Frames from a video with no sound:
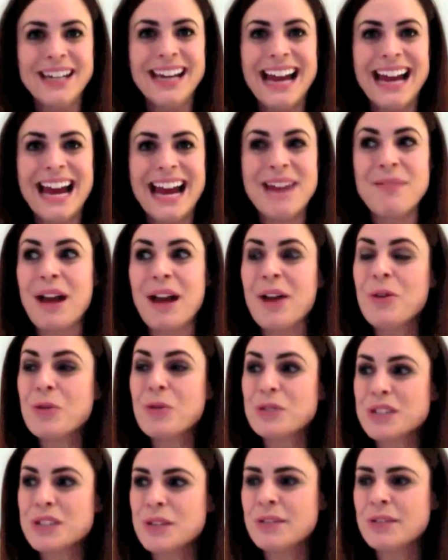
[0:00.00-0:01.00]
I
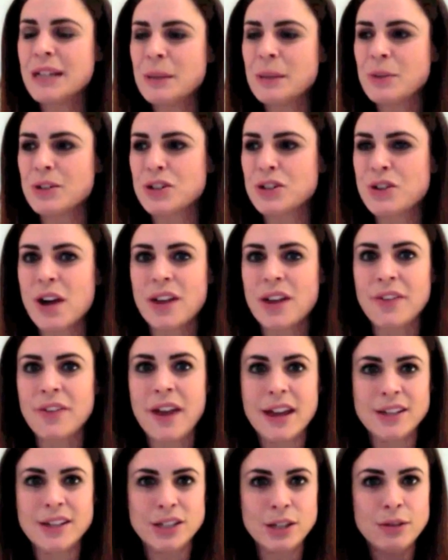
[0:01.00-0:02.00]
also really want to try
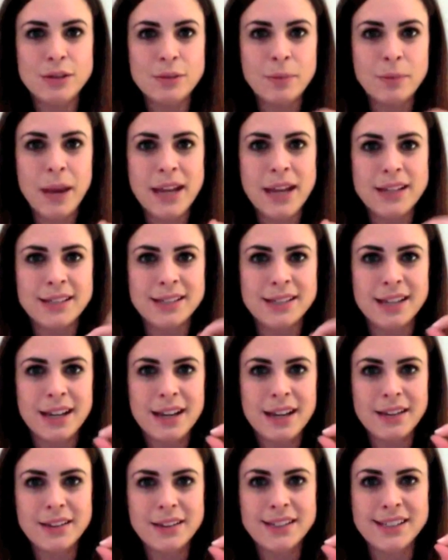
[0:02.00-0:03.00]
their toothpaste,
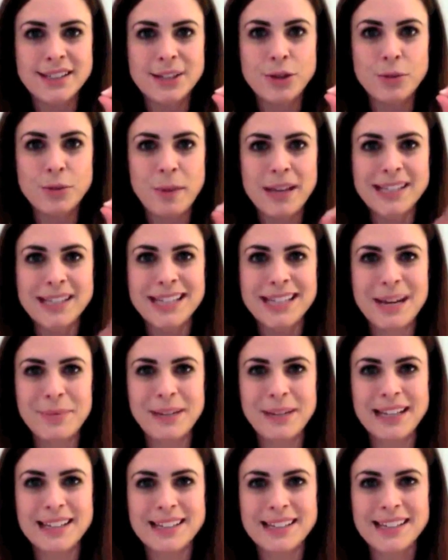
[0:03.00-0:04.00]
the toothpaste
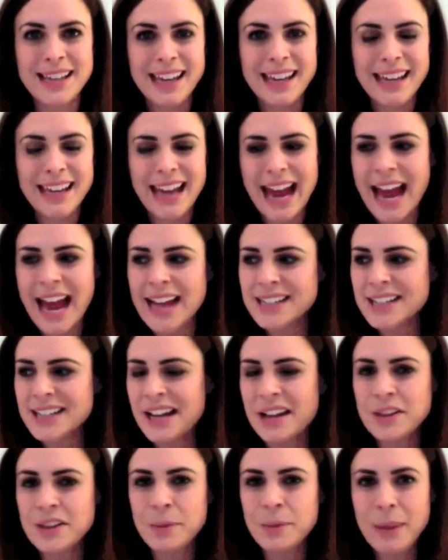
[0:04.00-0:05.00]
tablets, and
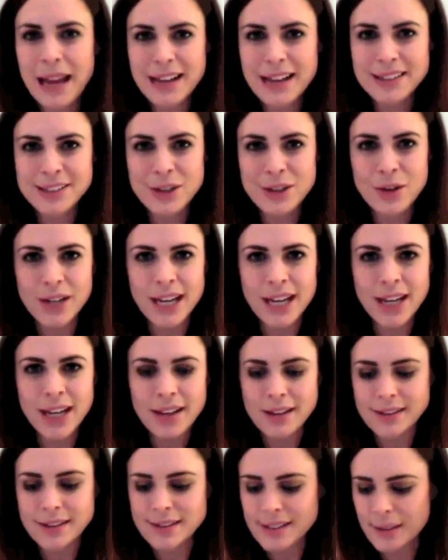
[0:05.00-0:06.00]
the Black
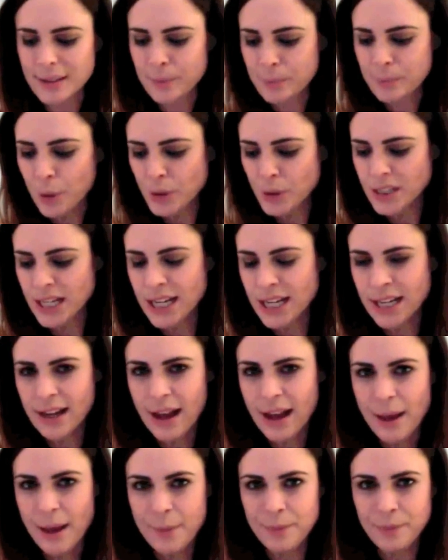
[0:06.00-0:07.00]
Stockings body
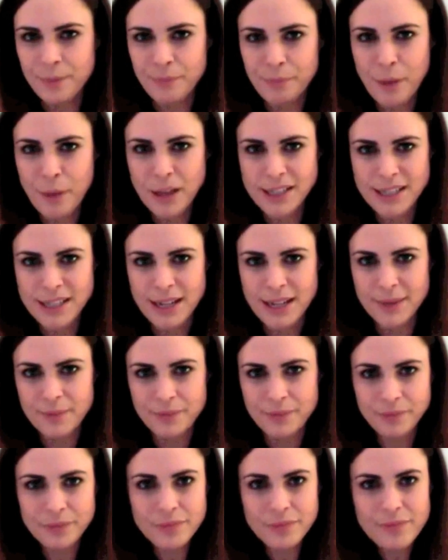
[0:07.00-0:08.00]
butter
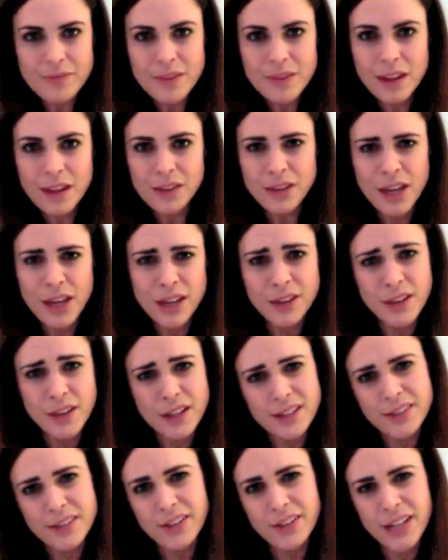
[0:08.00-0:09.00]

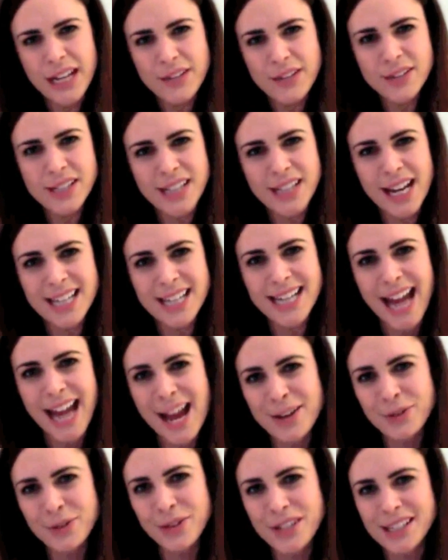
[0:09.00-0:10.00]
that leaves a slight
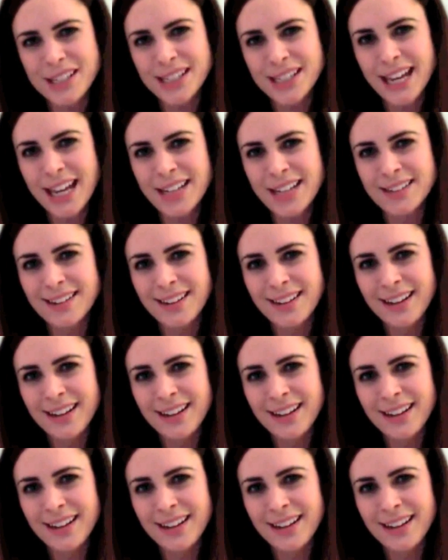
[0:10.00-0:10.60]
tan on the skin.